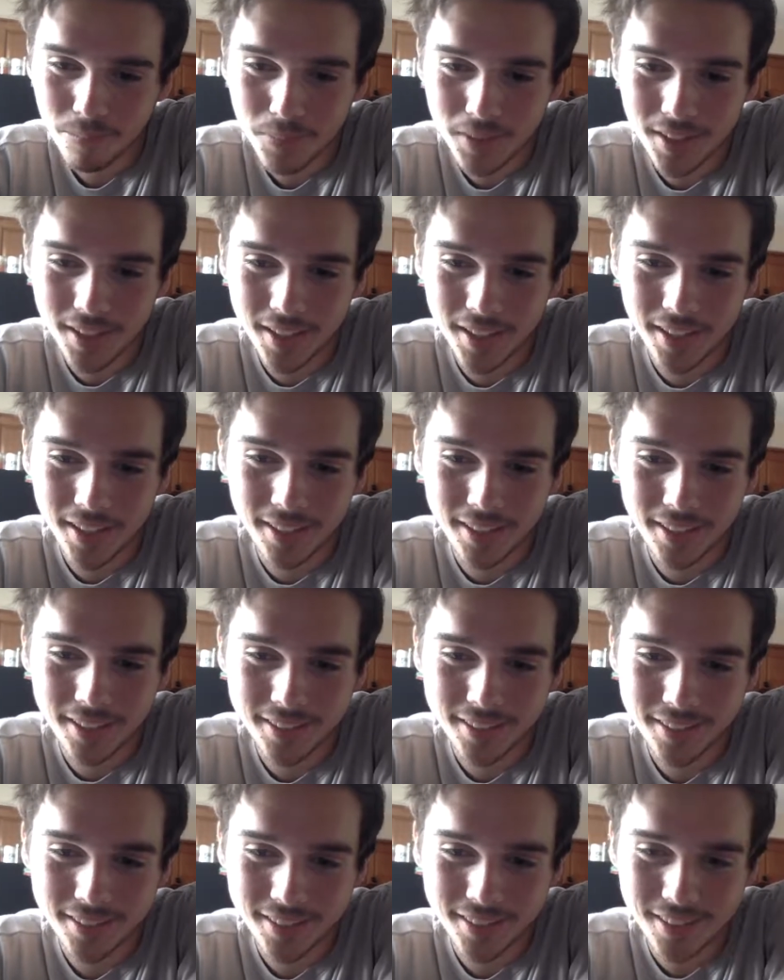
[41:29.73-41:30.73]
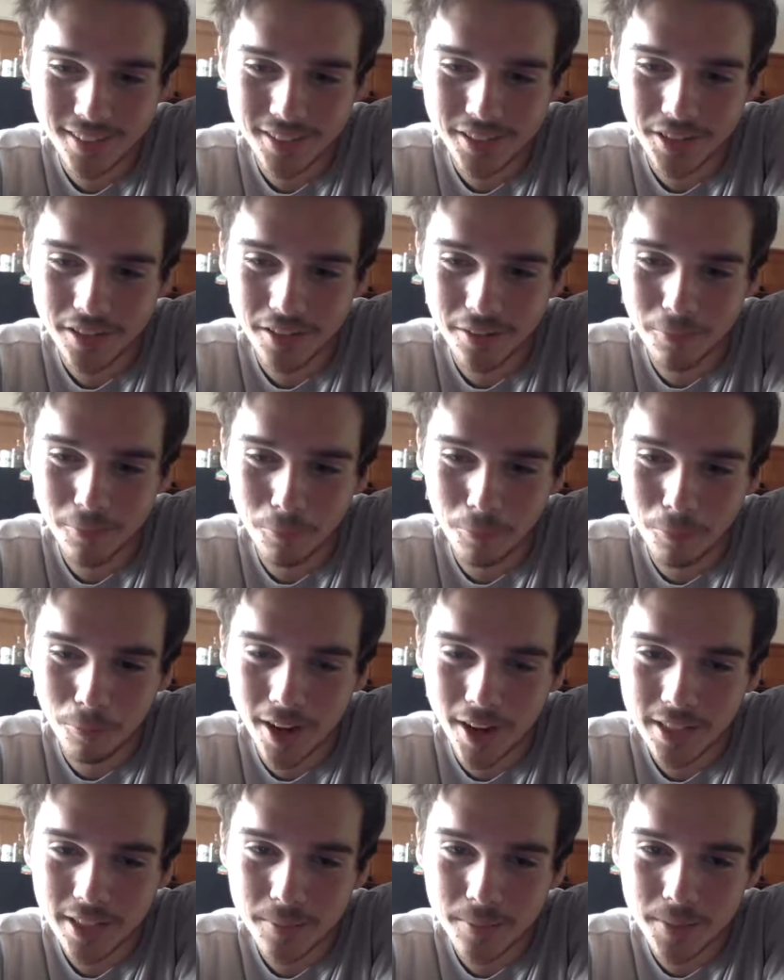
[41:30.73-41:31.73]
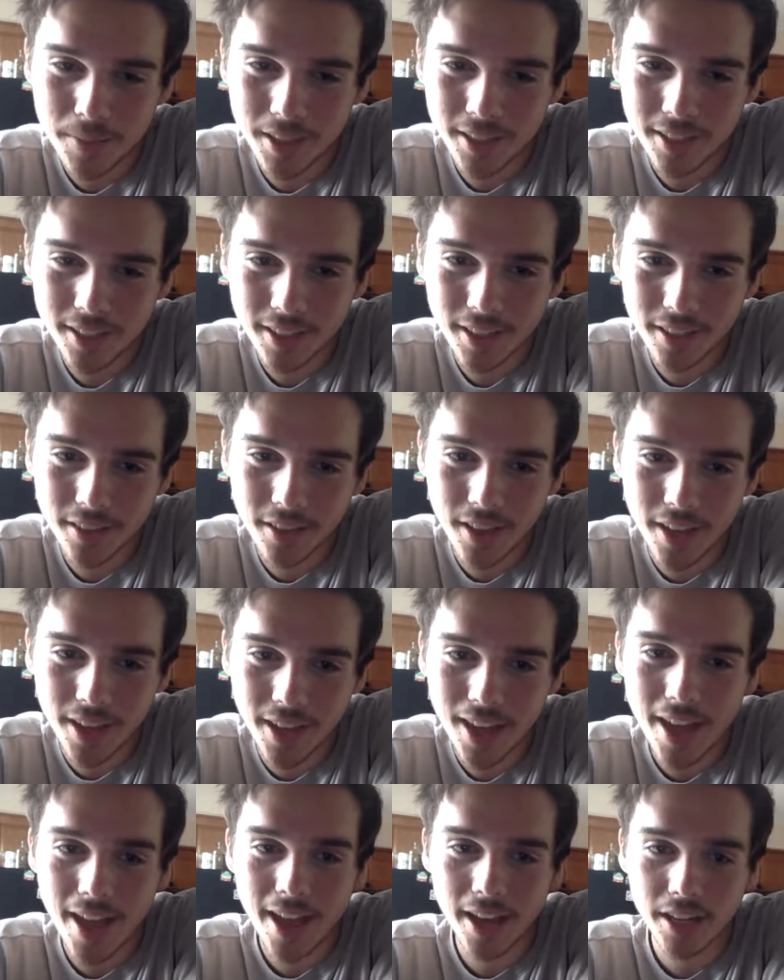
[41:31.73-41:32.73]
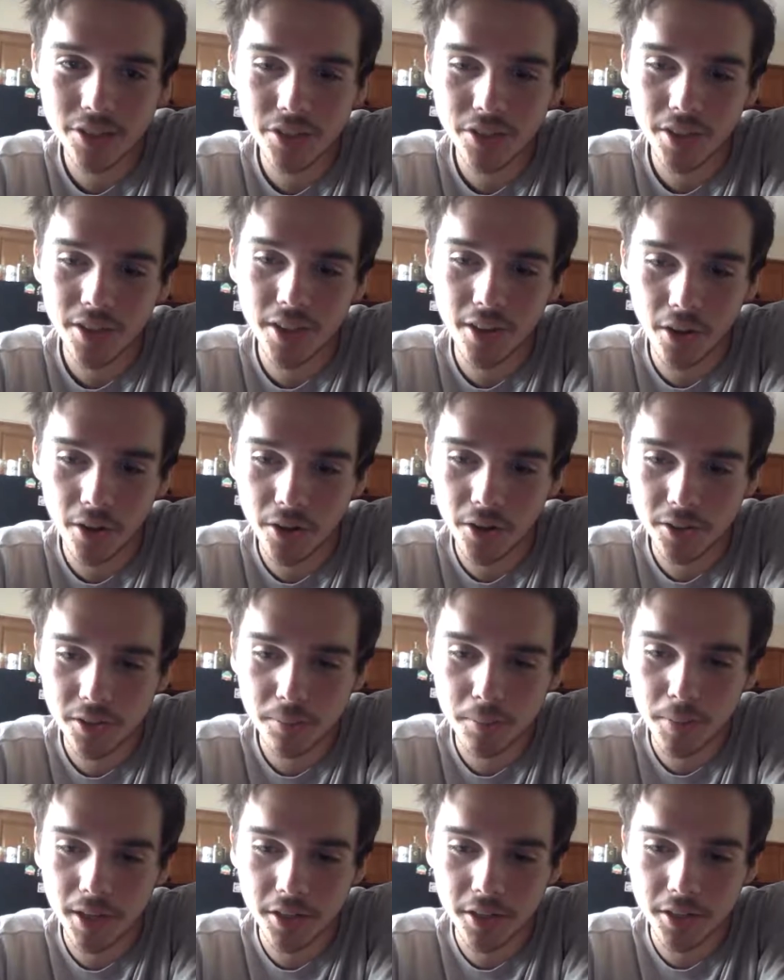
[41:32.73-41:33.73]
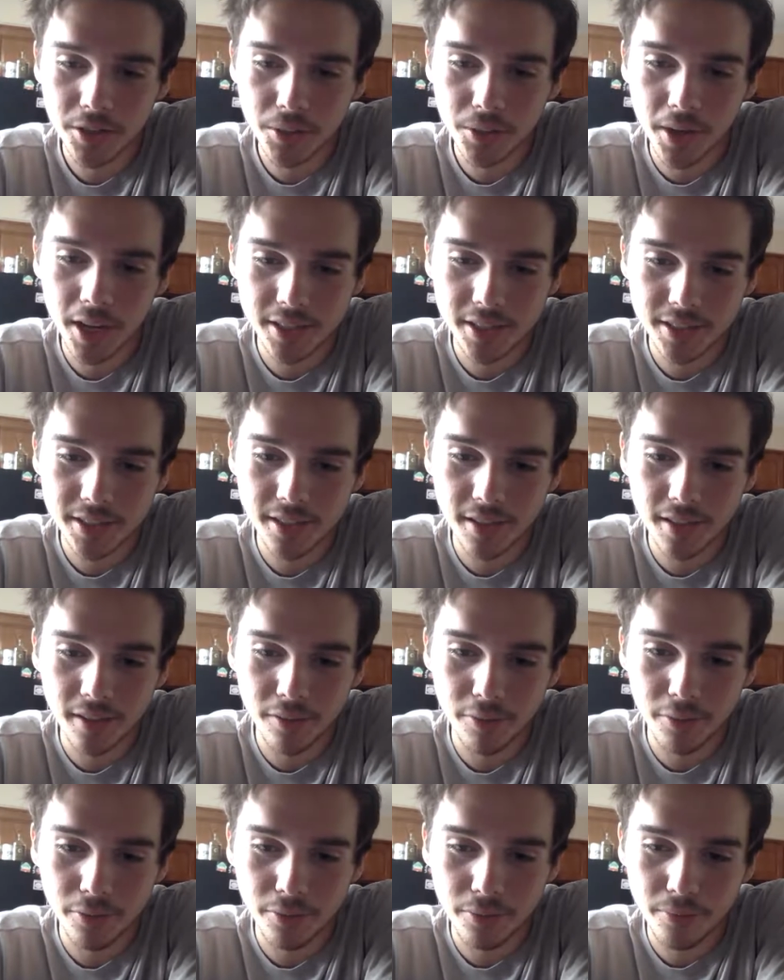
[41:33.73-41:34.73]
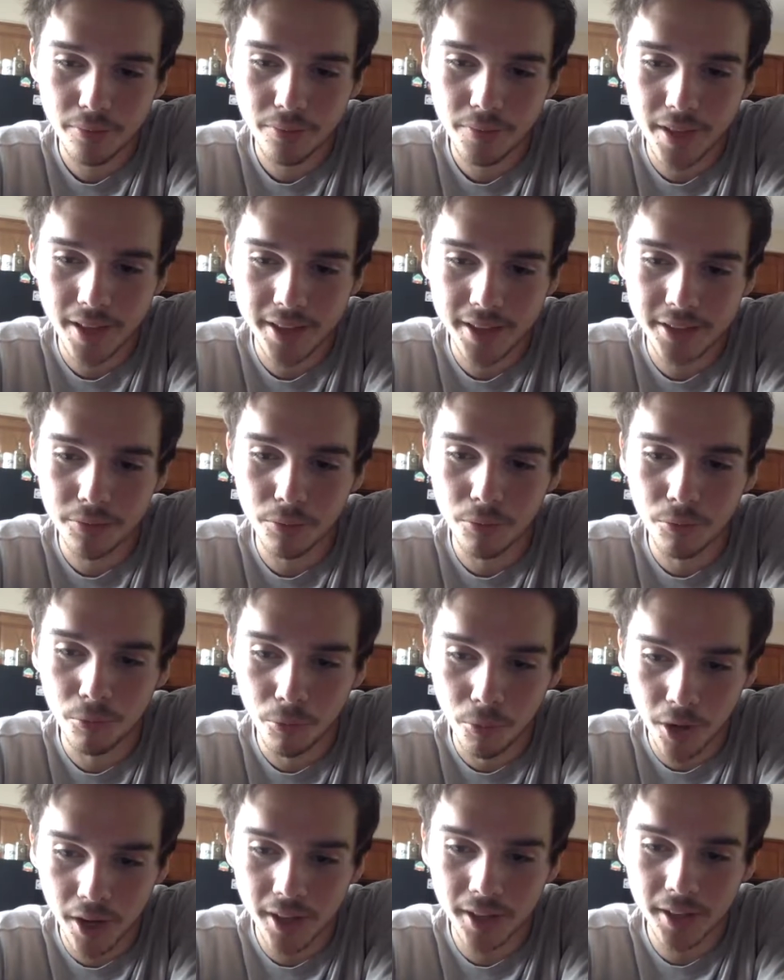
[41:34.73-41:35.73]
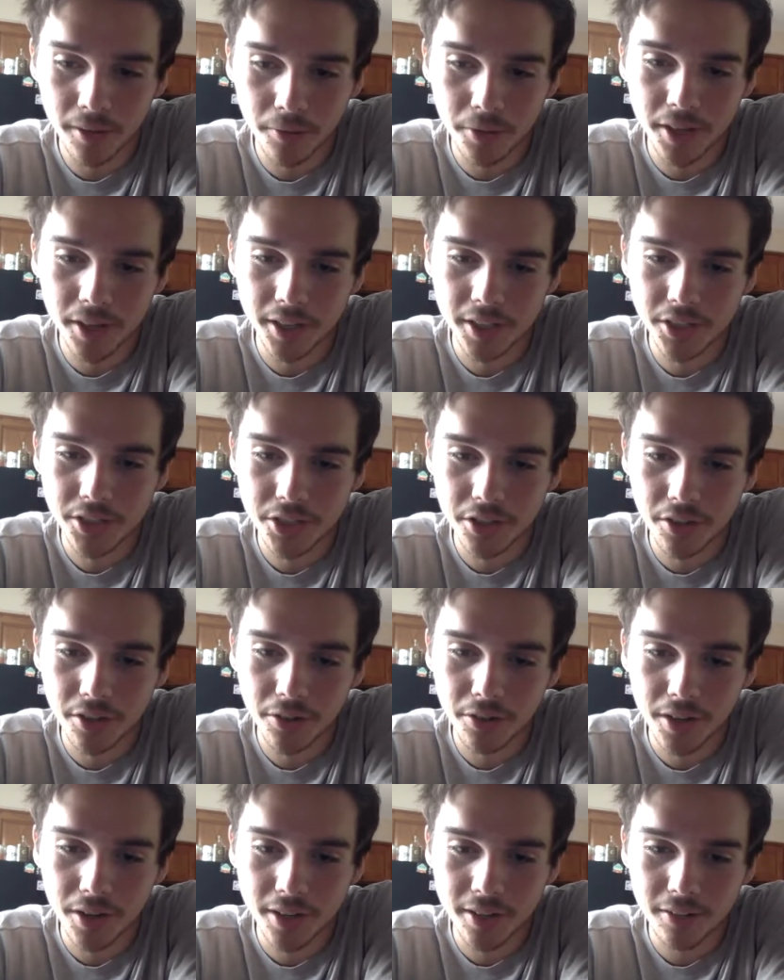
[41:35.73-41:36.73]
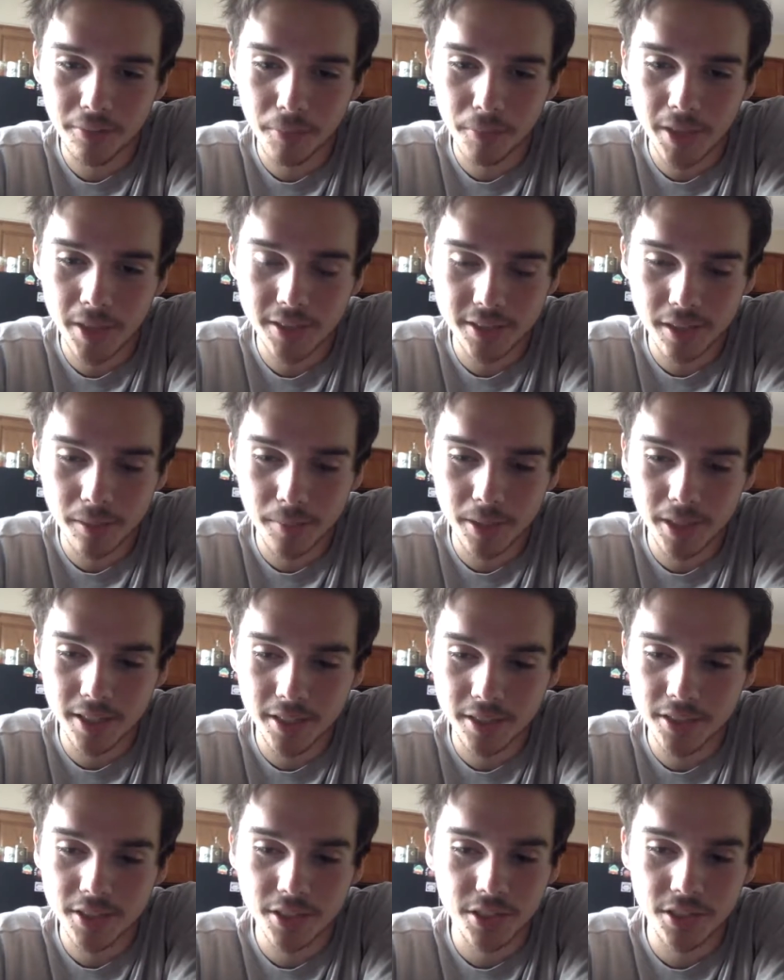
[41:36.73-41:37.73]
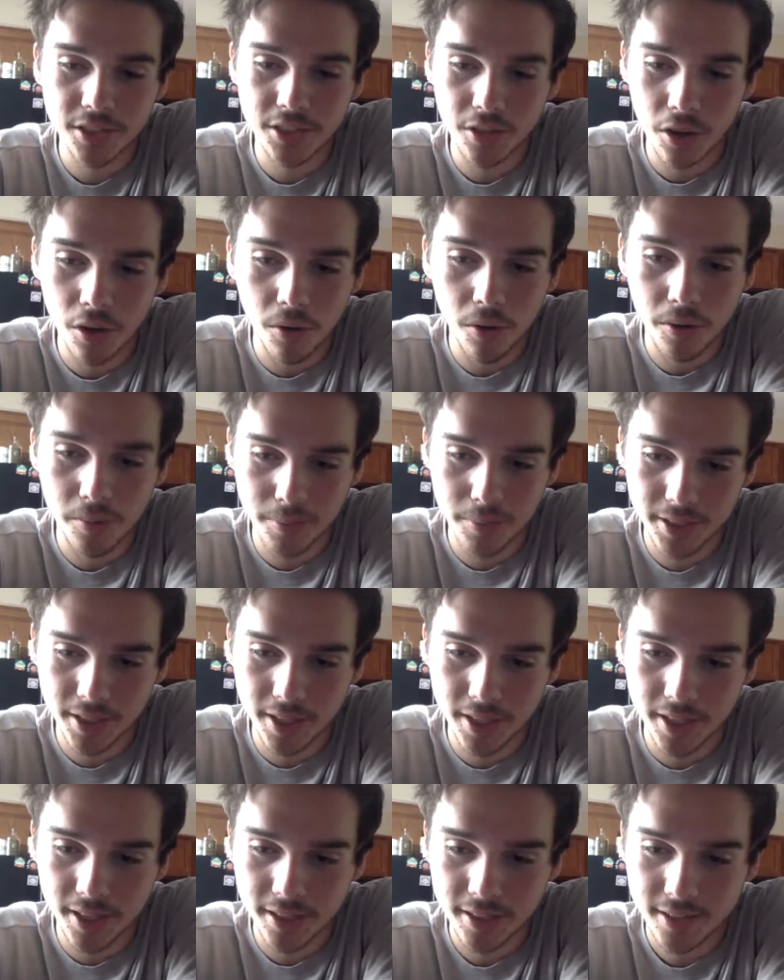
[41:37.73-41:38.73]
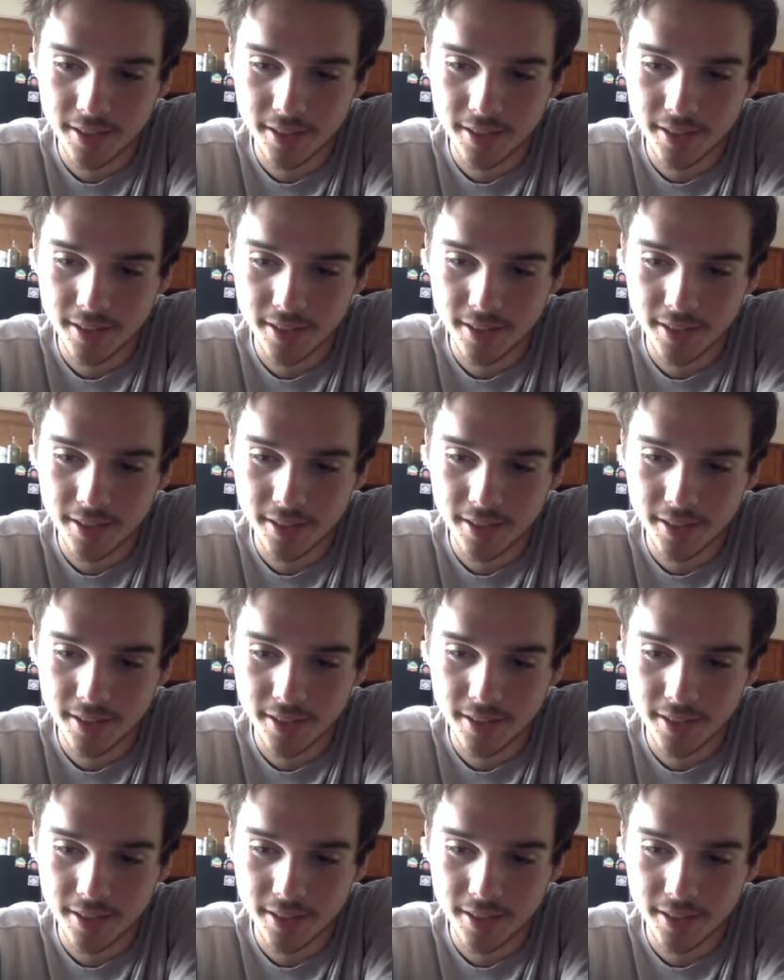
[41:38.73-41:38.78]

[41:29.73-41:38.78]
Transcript: Yeah, that shit wrecks me. It like actually hurts me to drink stuff that's really, really sugary. My stomach gets so upset.